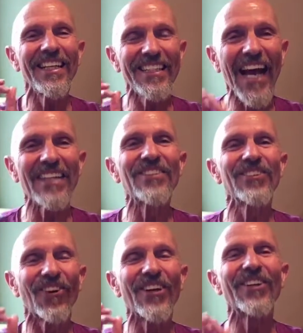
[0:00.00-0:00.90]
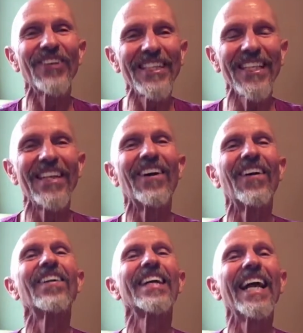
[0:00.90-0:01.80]
That's Lord Krishna,
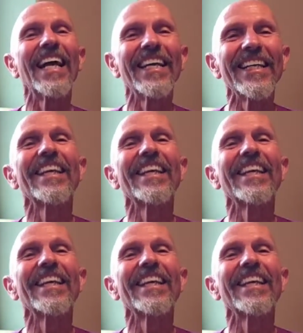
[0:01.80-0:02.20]
okay?